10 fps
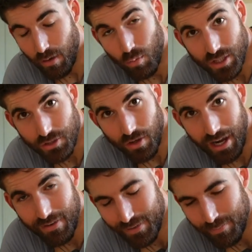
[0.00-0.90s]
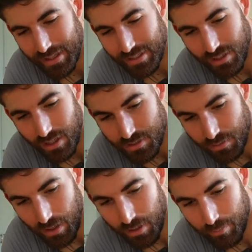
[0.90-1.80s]
witchcraft being tossed
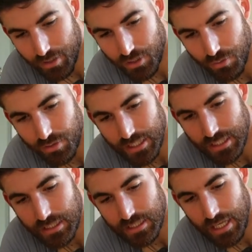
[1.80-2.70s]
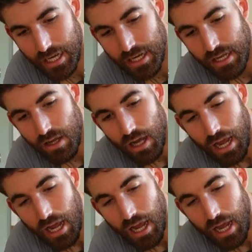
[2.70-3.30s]
around. But the truth is that